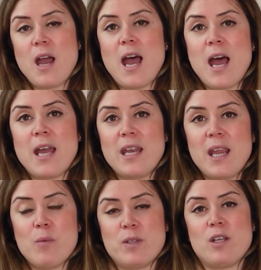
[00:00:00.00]
And
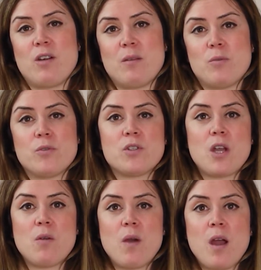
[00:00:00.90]
it was incredible.
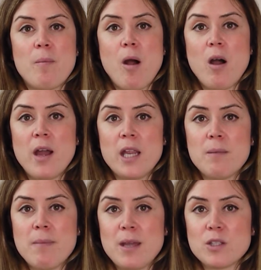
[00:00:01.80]
So I
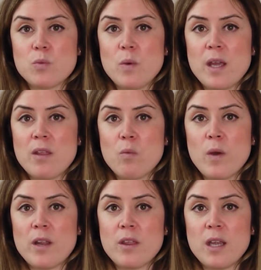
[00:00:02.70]
met with
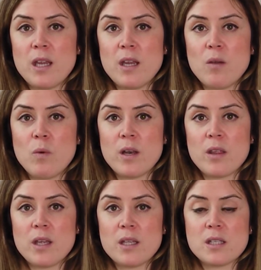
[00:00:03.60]
one of
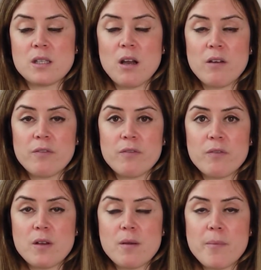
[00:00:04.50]
the staff
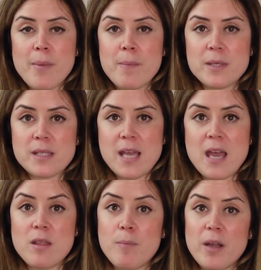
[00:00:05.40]
members
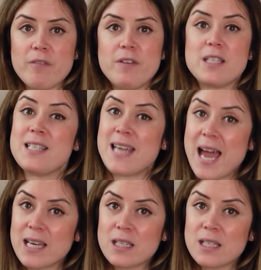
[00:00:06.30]
there, the bike fitter Dan.